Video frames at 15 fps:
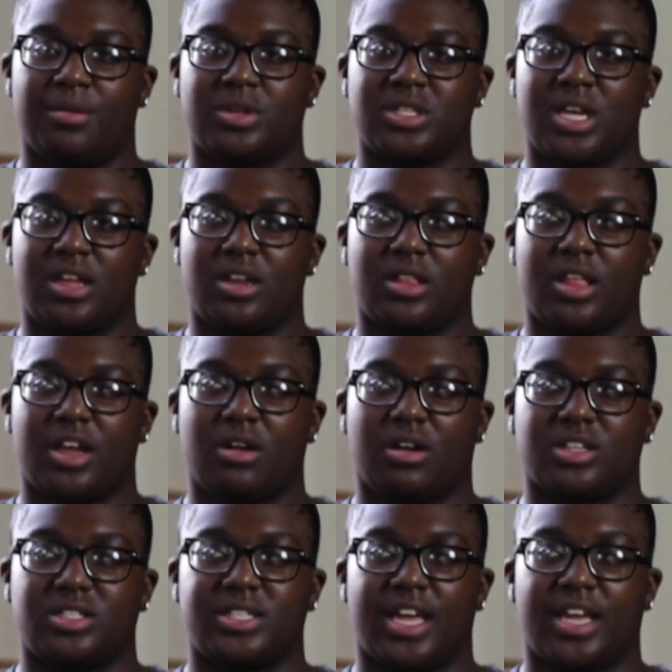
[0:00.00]
It was kind of like
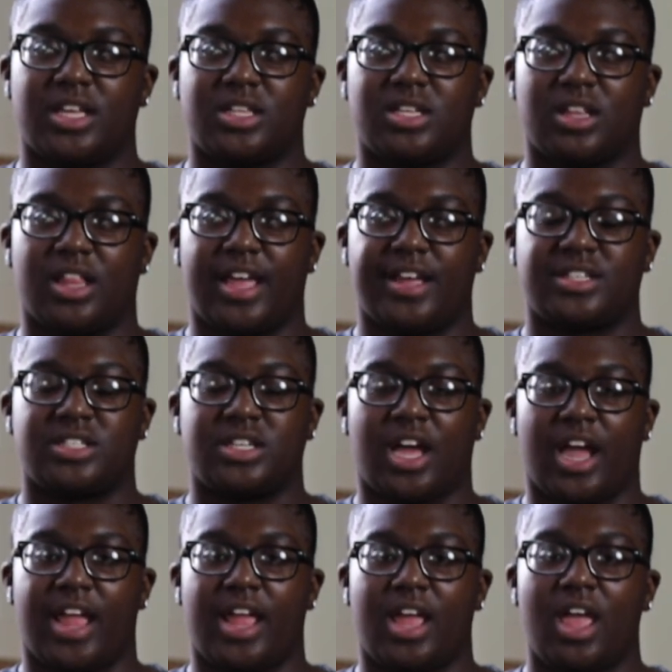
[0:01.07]
our second to last
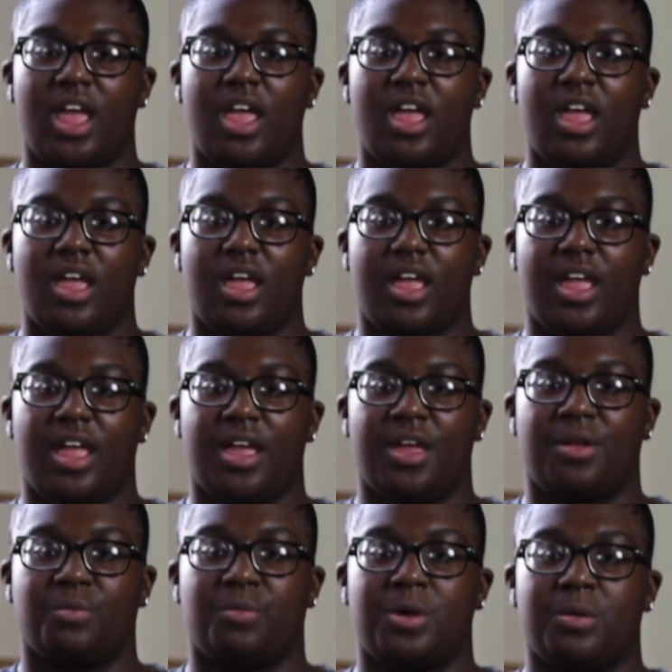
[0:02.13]
night.
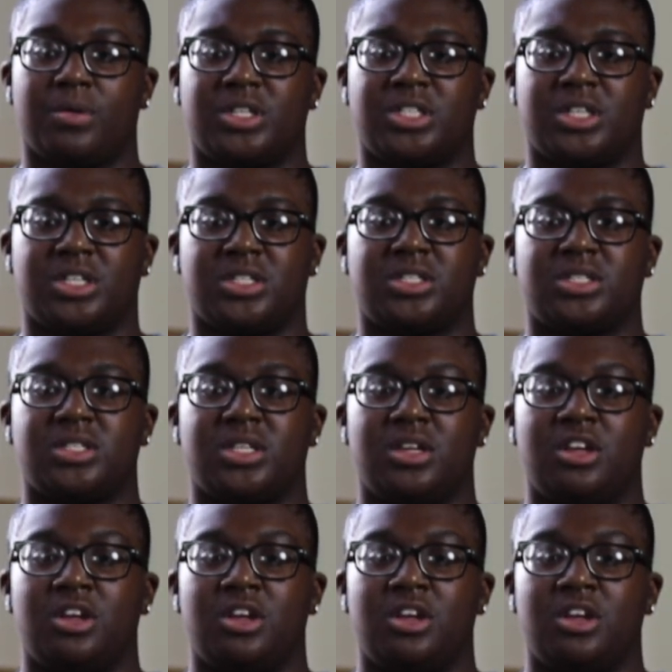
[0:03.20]
And we were just